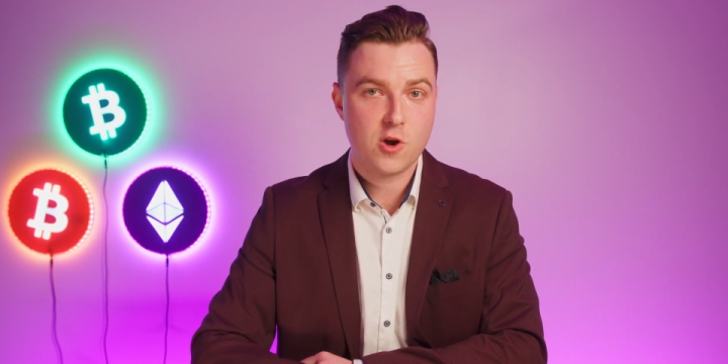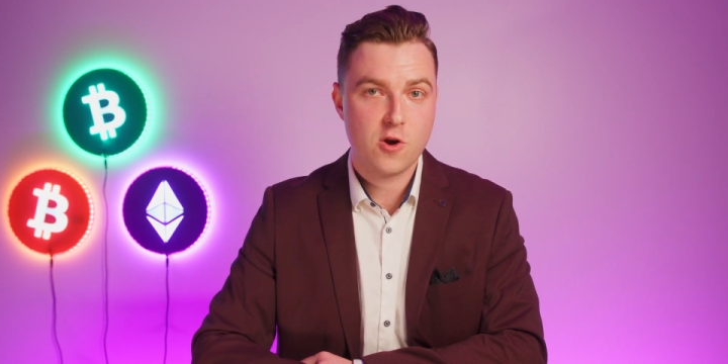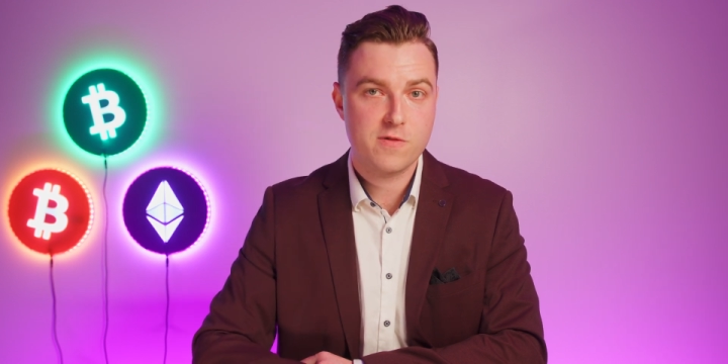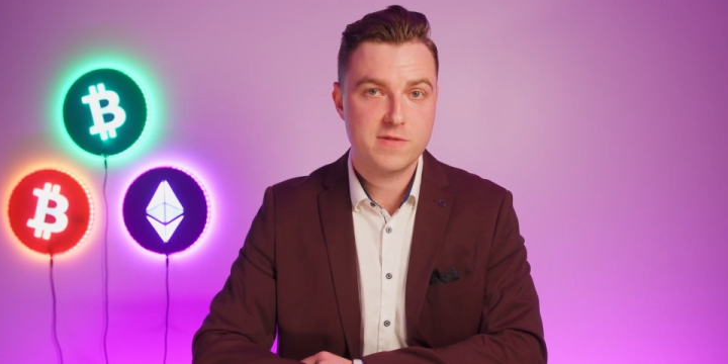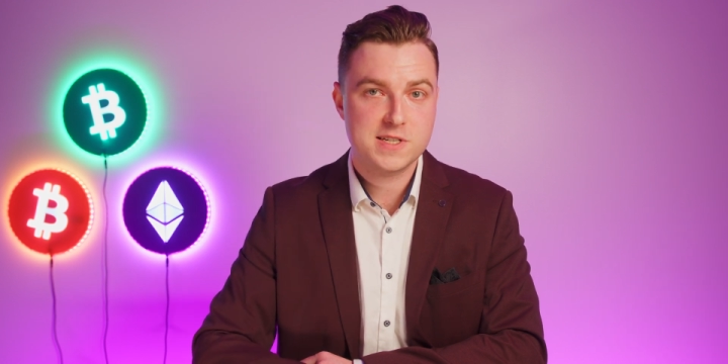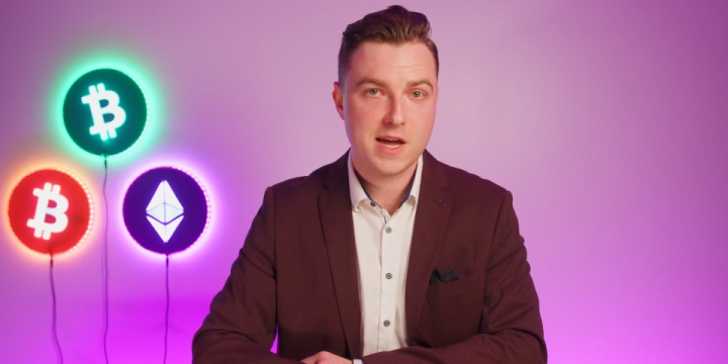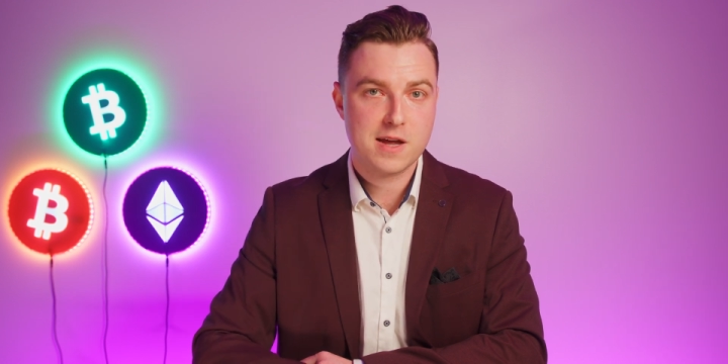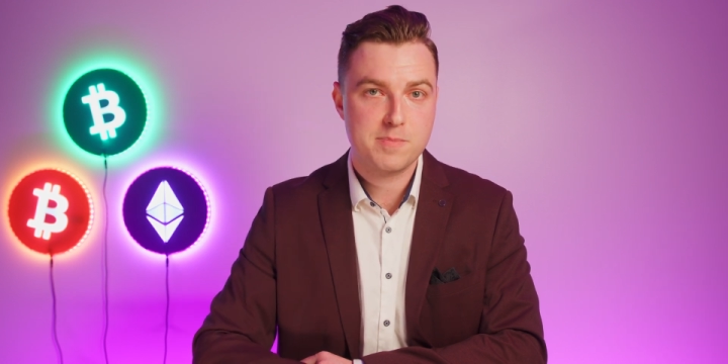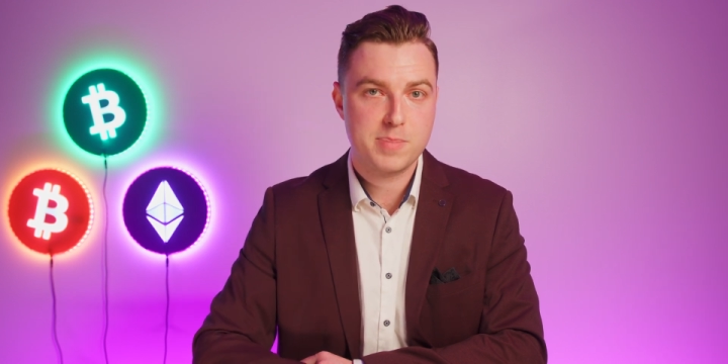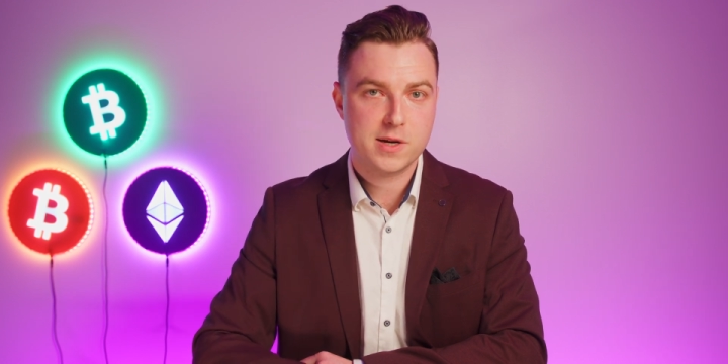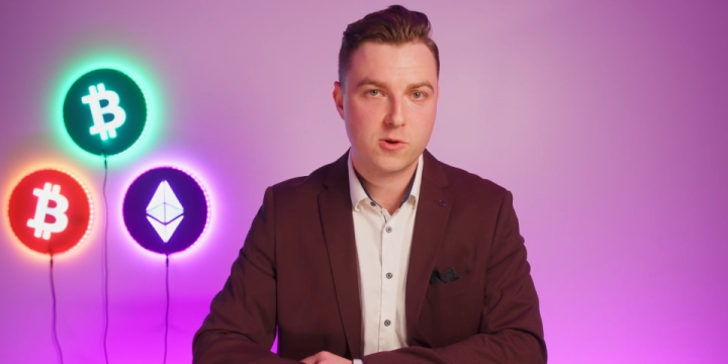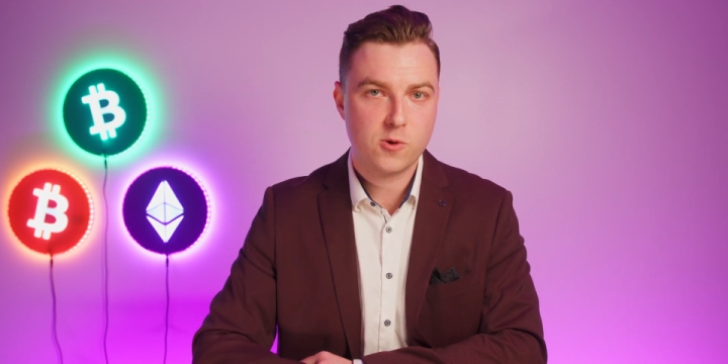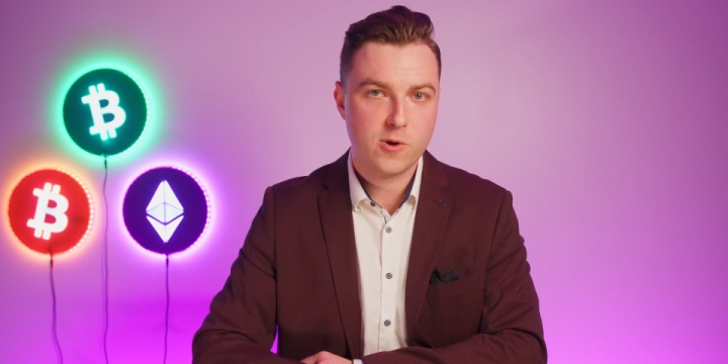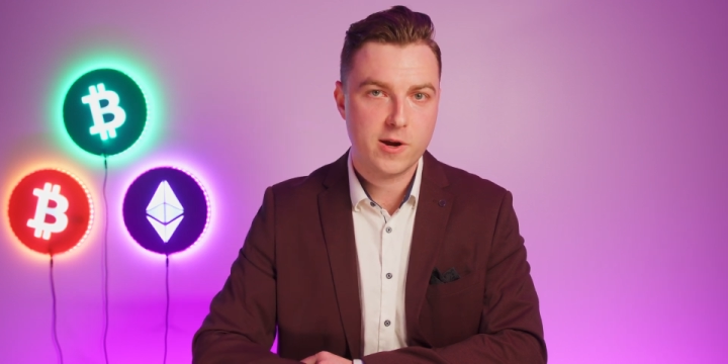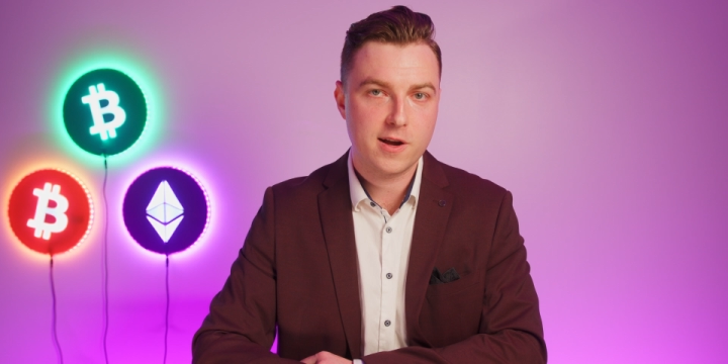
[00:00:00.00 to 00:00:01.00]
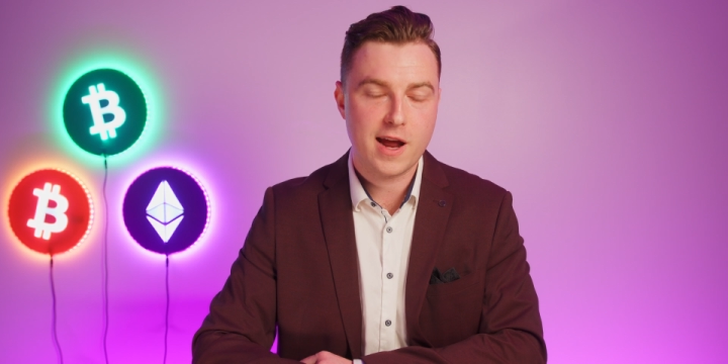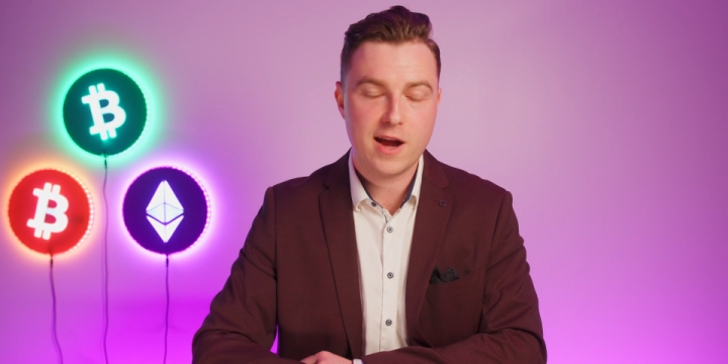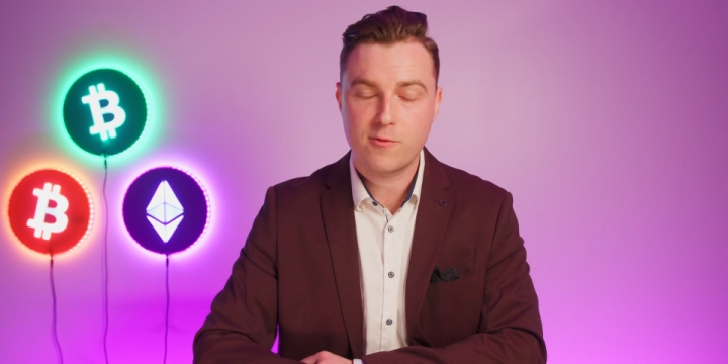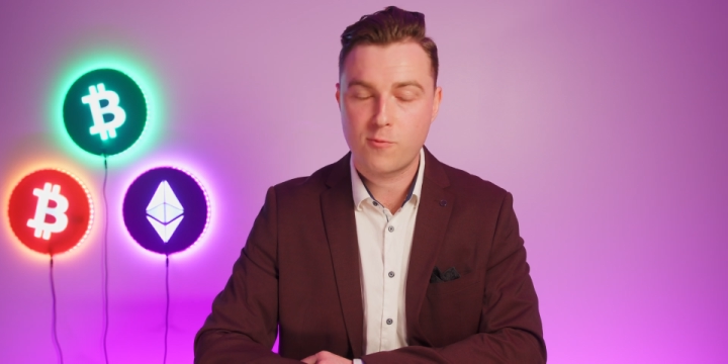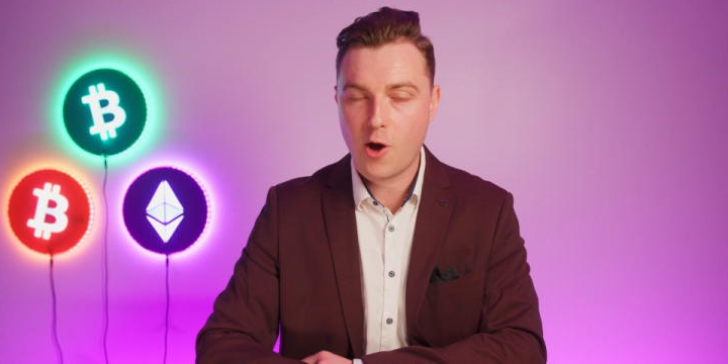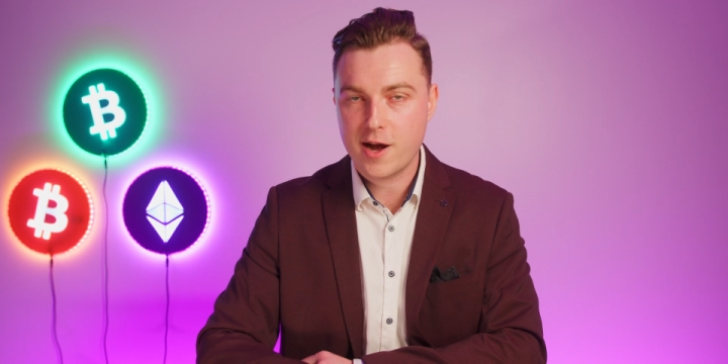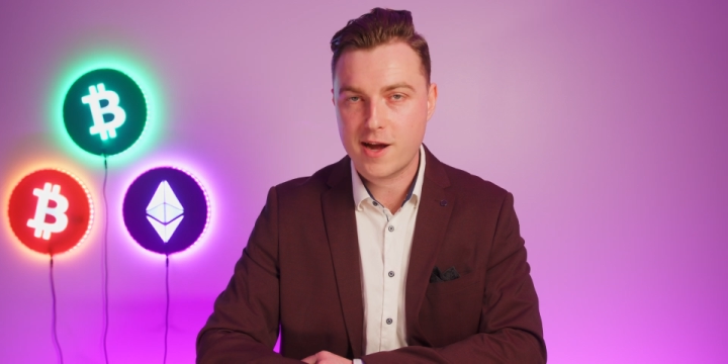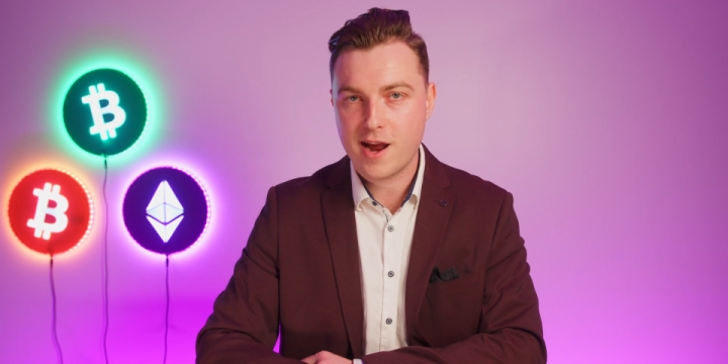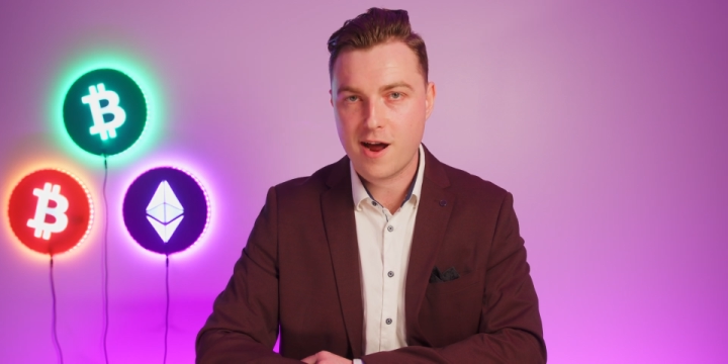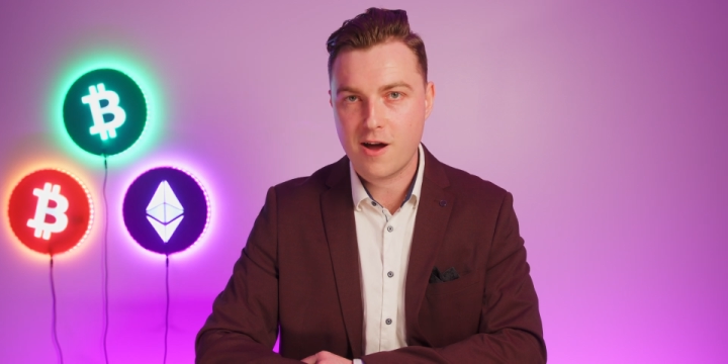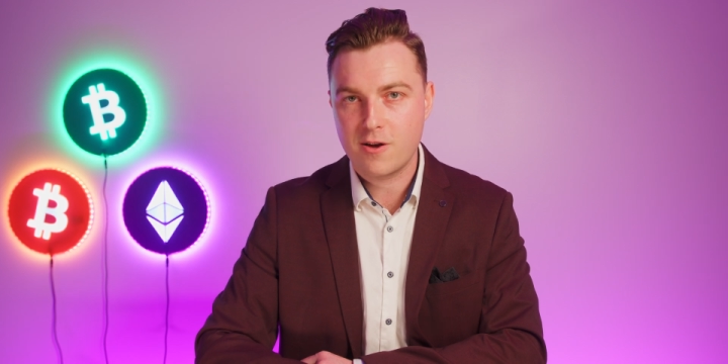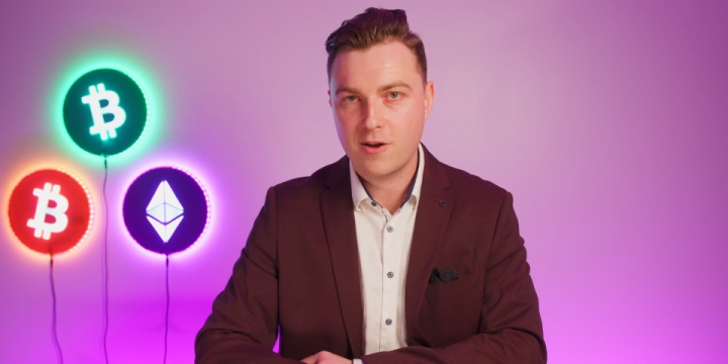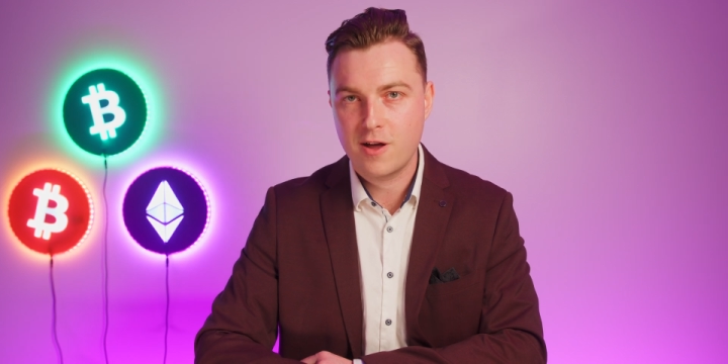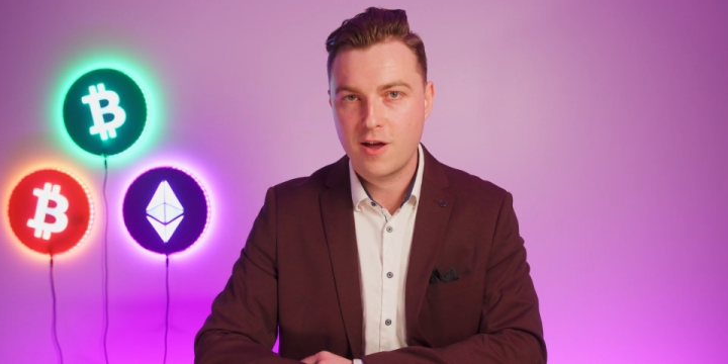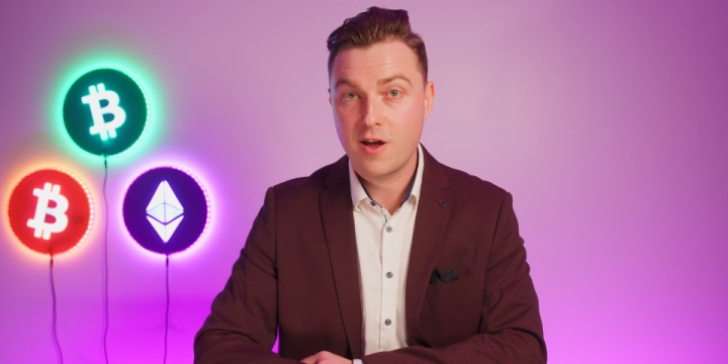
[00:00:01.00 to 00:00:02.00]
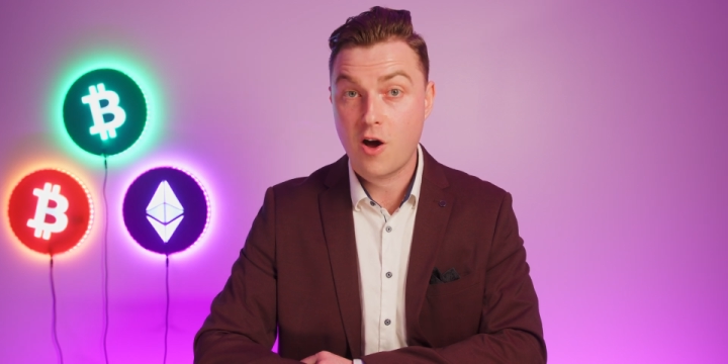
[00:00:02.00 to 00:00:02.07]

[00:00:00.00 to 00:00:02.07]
overtake Bitcoin, and right now,